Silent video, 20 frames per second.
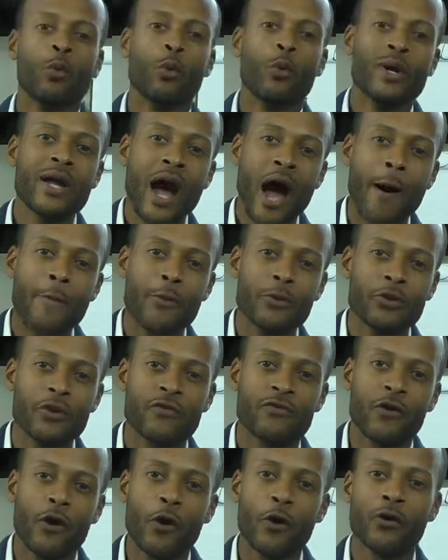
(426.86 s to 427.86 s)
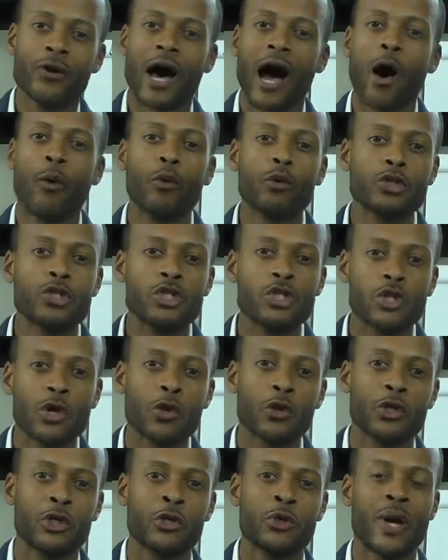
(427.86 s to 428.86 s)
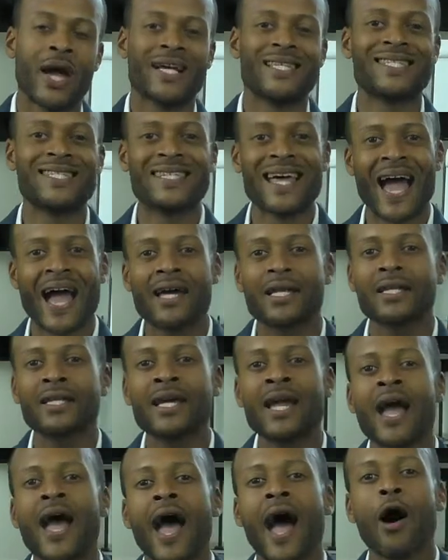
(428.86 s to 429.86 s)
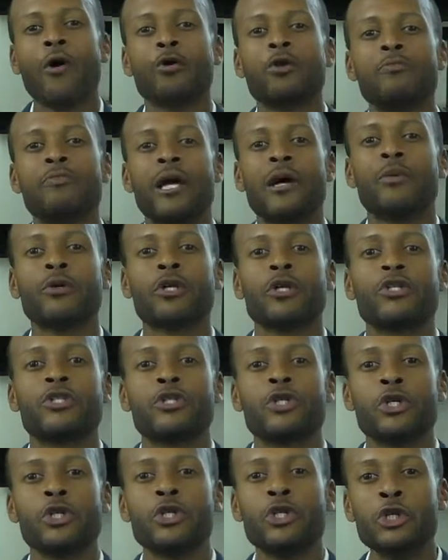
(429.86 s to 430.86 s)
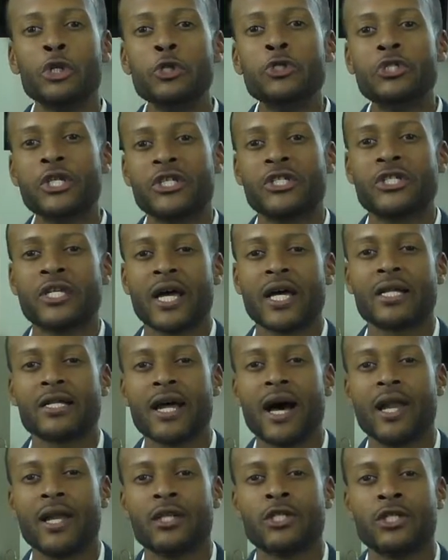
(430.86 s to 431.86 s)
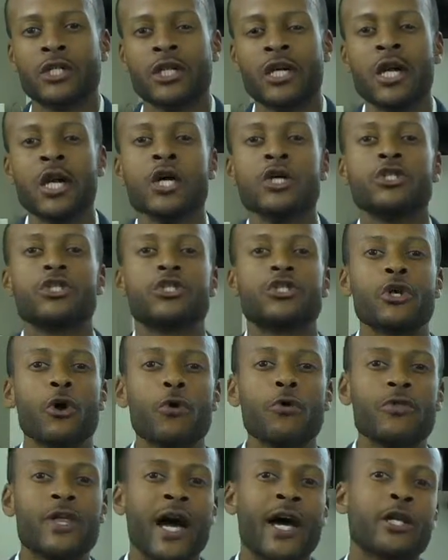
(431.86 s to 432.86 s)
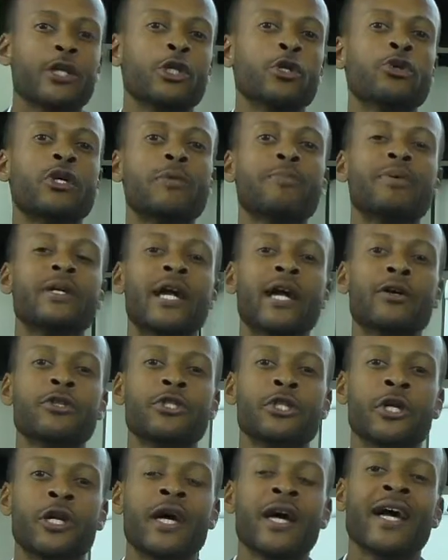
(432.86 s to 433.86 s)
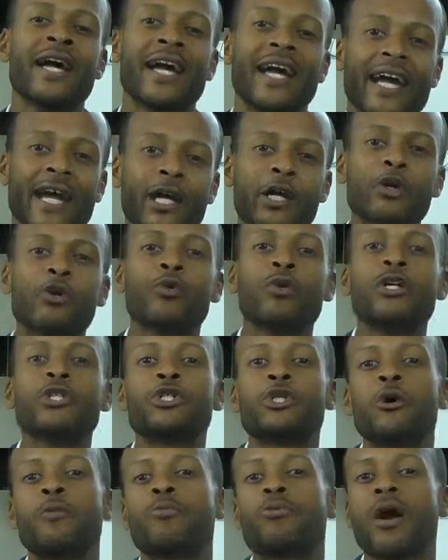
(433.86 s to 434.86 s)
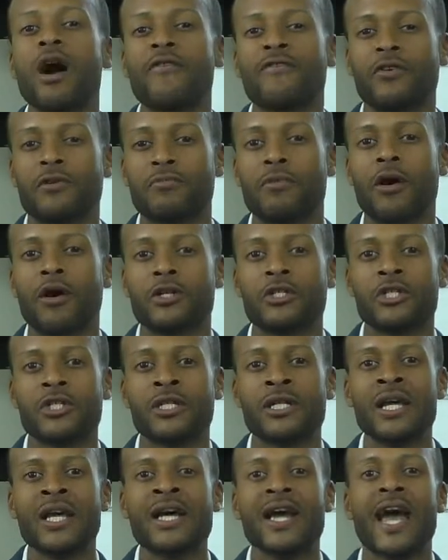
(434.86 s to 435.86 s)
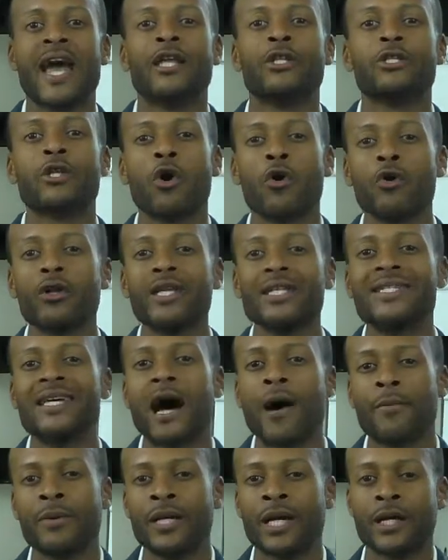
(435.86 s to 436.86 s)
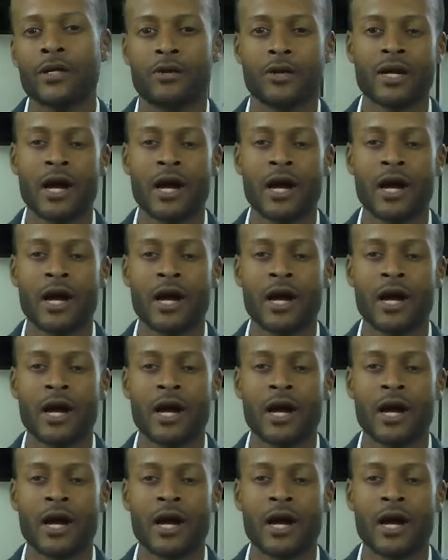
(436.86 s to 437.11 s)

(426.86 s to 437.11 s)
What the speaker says: When we hop on the phone, I will show you exactly how to be able to use this technology so that you can begin to increase your profit margin and totally dominate your